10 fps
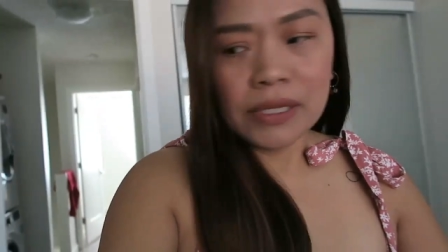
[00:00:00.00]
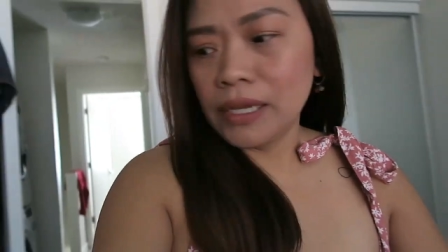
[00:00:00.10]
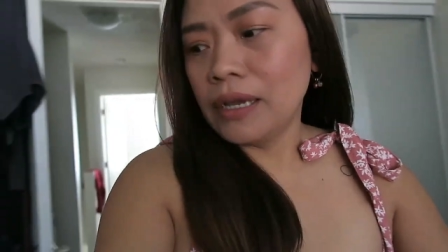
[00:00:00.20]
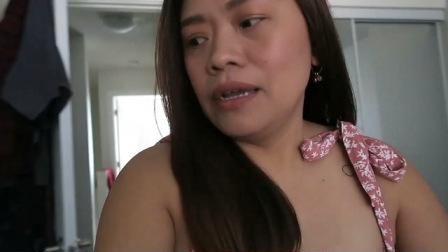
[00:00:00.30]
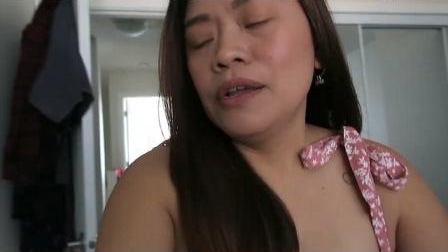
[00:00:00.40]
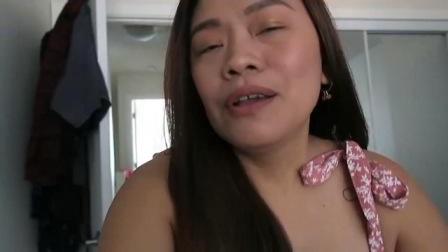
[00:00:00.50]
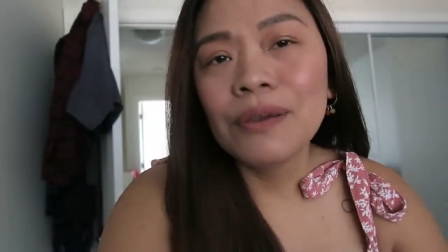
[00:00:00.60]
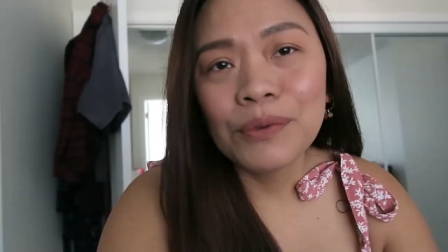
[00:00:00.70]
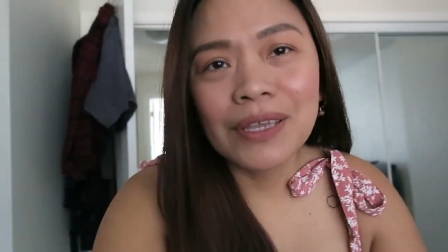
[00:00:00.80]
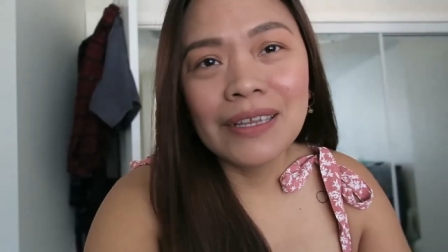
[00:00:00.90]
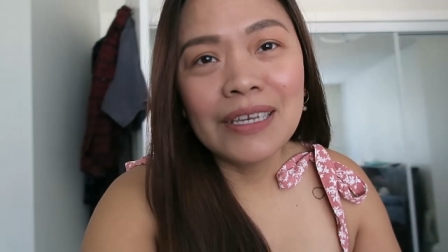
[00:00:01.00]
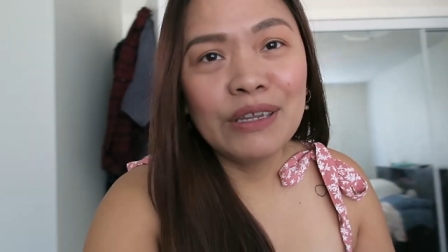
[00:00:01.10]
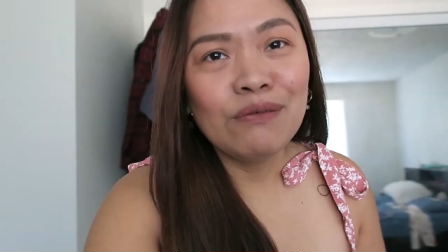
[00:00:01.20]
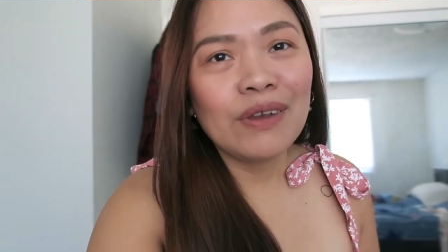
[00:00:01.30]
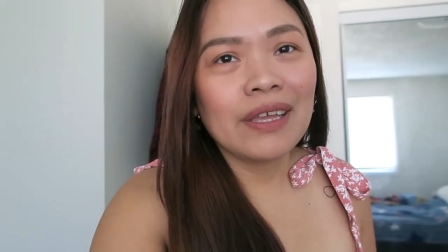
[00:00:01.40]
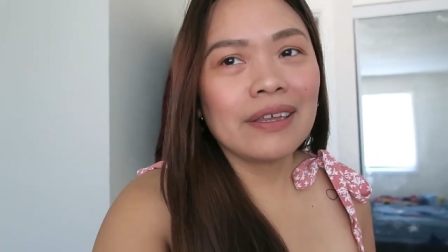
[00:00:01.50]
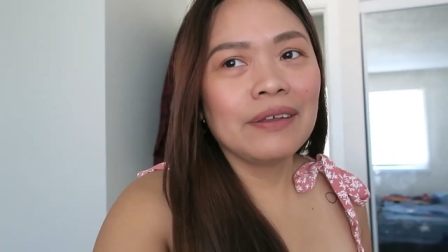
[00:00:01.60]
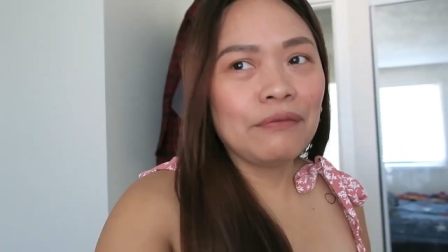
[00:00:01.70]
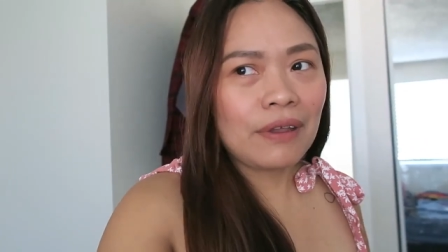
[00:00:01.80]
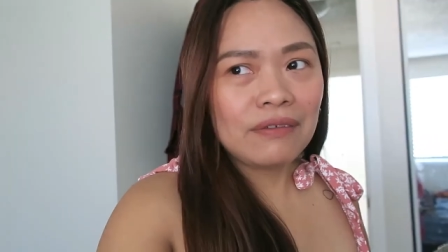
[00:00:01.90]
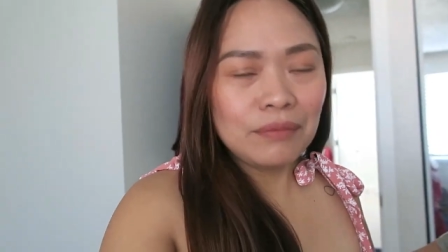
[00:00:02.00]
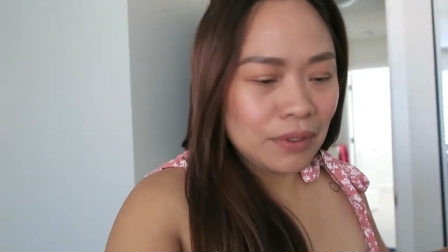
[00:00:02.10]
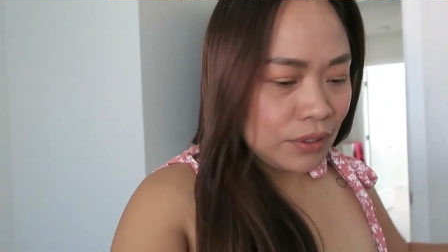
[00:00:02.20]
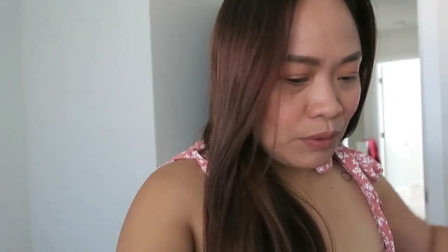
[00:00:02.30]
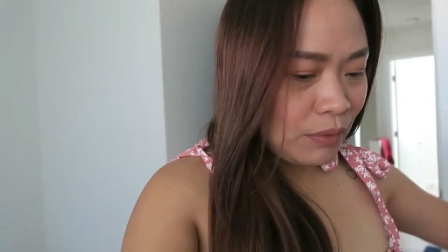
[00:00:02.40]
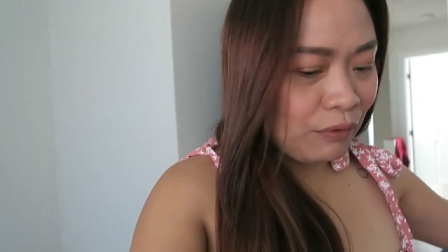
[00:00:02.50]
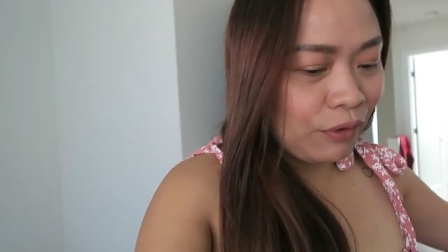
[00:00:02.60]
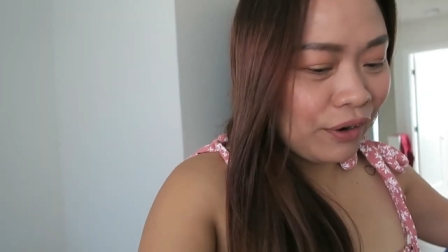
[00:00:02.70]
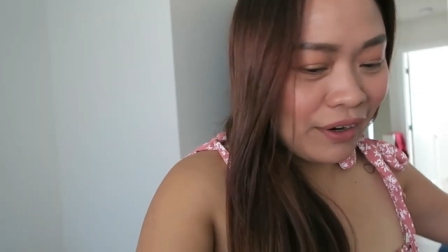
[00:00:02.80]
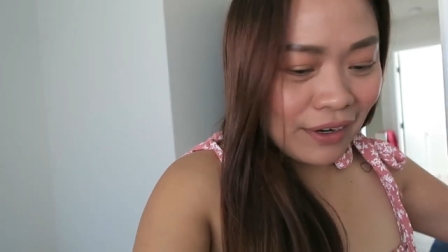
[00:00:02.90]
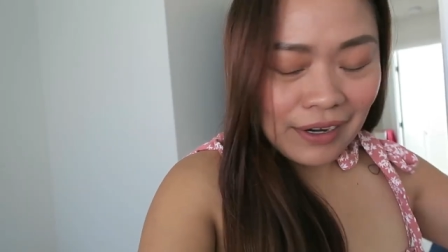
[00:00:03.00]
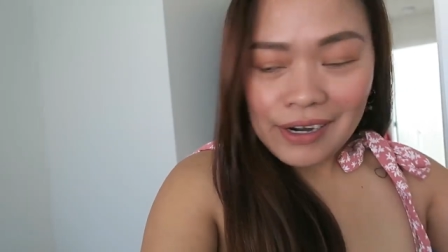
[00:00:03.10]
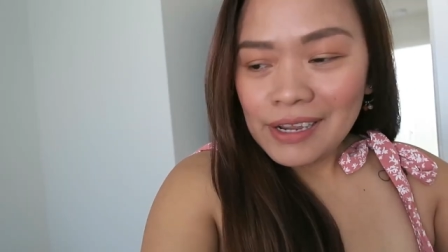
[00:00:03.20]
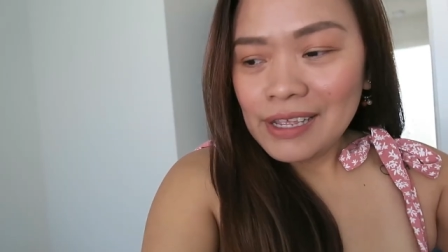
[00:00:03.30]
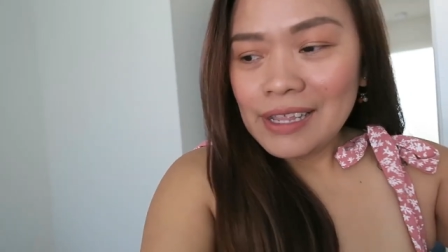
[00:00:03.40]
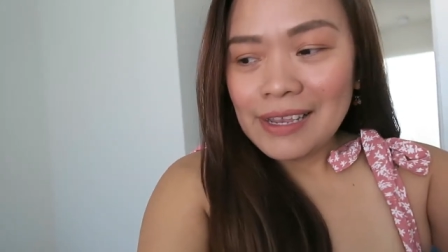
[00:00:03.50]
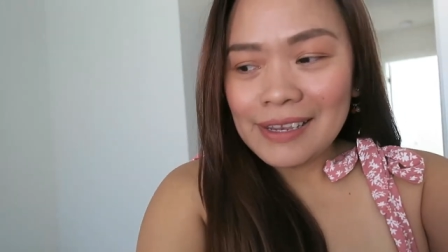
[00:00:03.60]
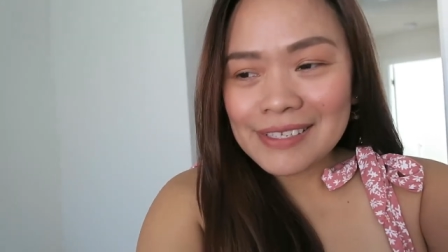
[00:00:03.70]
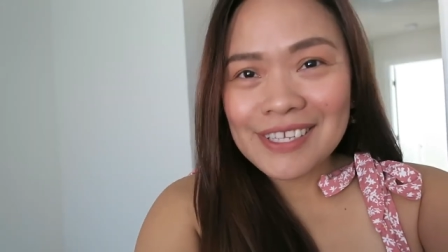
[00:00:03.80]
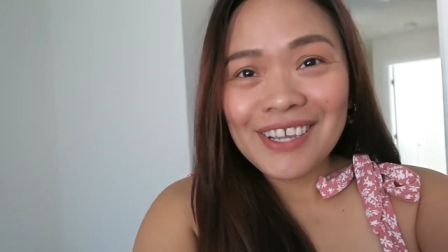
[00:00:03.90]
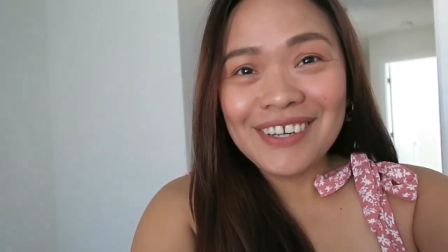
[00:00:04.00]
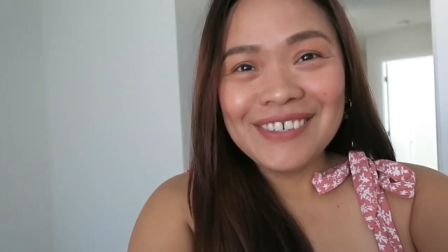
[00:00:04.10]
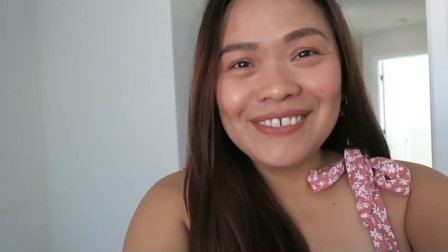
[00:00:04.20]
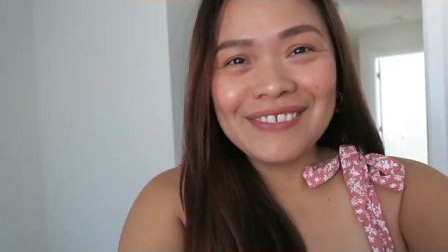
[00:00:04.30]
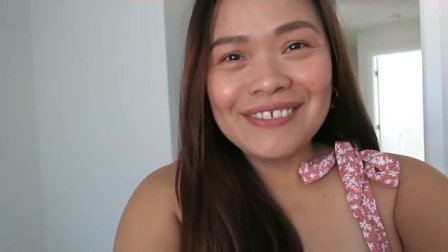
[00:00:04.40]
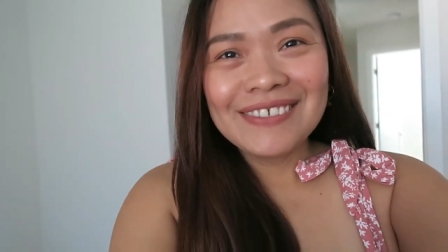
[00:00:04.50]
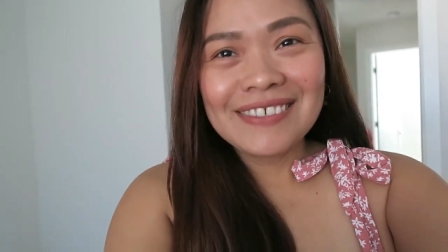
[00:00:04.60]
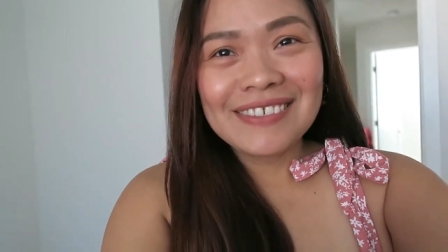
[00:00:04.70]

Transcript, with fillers: Kaya, we can leave like five minutes before. Let's go!